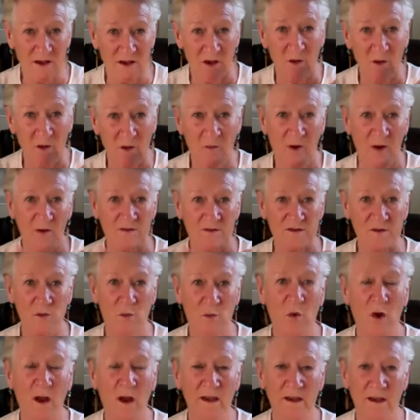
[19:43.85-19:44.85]
I'll post
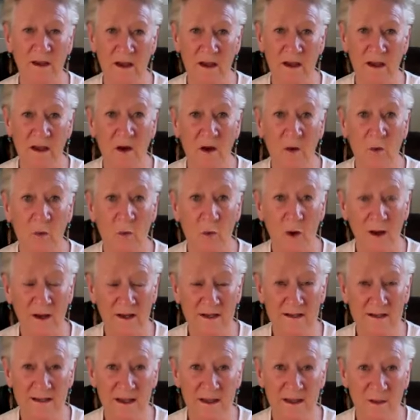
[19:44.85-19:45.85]
what
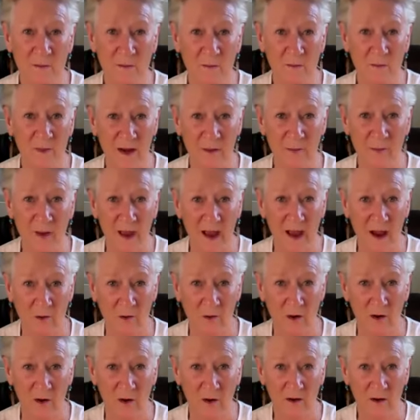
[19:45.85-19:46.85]
is in the
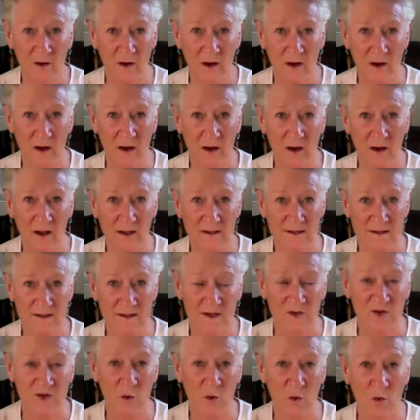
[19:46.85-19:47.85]
Metapower
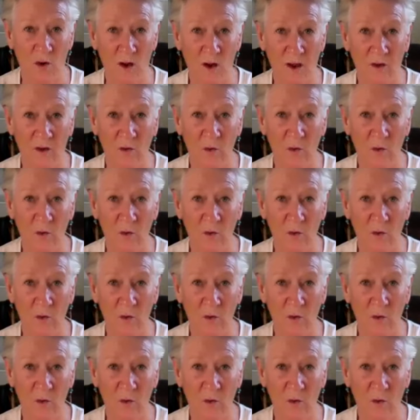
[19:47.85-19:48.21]
essential oil,